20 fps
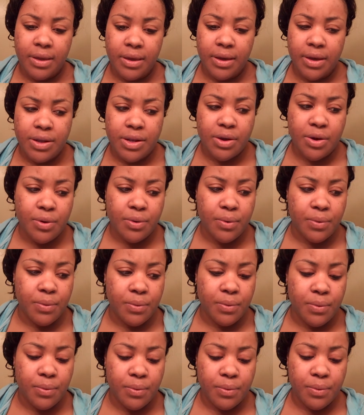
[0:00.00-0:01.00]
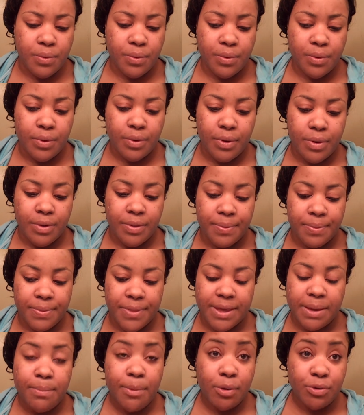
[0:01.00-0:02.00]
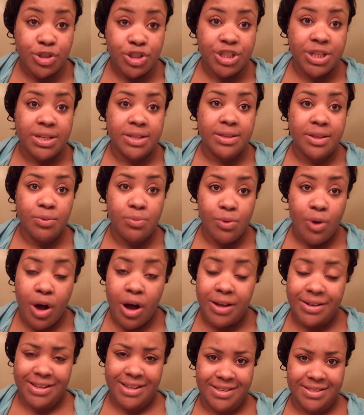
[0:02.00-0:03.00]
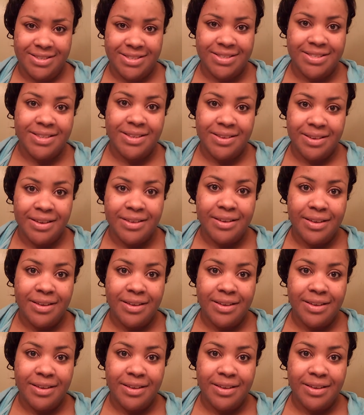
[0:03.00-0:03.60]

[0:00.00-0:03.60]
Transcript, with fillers: you know, the emotion, the rawness